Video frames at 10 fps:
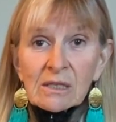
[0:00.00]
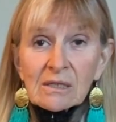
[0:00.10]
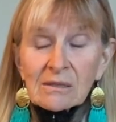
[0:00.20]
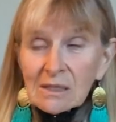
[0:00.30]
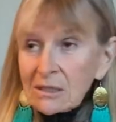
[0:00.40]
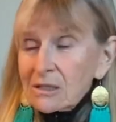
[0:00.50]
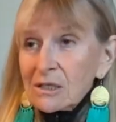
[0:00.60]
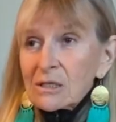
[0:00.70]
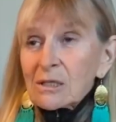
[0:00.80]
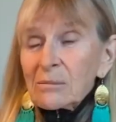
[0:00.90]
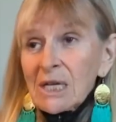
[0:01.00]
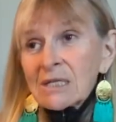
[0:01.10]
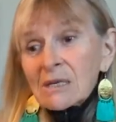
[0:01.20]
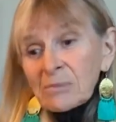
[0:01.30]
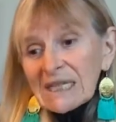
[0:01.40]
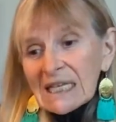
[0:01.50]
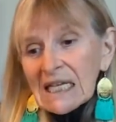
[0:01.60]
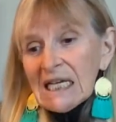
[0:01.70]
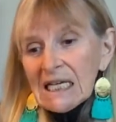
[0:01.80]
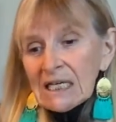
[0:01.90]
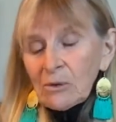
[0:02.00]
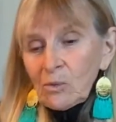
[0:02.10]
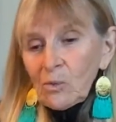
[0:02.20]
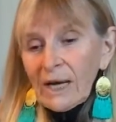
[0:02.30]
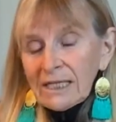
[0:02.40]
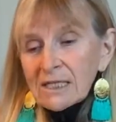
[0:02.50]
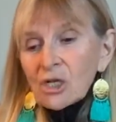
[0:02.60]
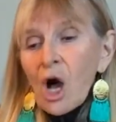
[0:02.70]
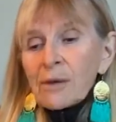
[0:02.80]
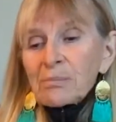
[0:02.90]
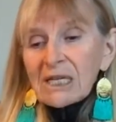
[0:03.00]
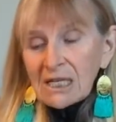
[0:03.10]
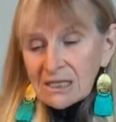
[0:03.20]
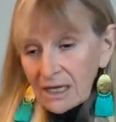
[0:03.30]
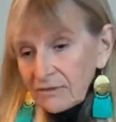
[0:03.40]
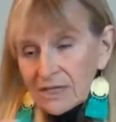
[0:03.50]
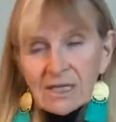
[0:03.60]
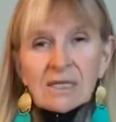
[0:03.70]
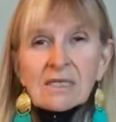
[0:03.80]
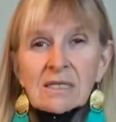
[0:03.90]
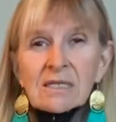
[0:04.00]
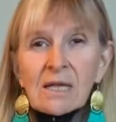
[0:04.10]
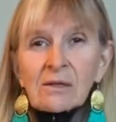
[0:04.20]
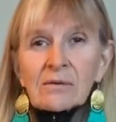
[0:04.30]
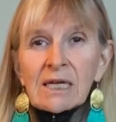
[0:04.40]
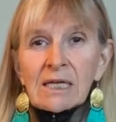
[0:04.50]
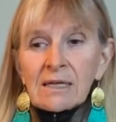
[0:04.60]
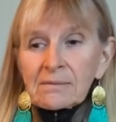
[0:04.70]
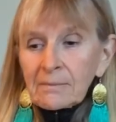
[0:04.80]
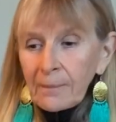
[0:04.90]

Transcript: And it's just amazing. But then, in a way, it's not, because everything's accelerating.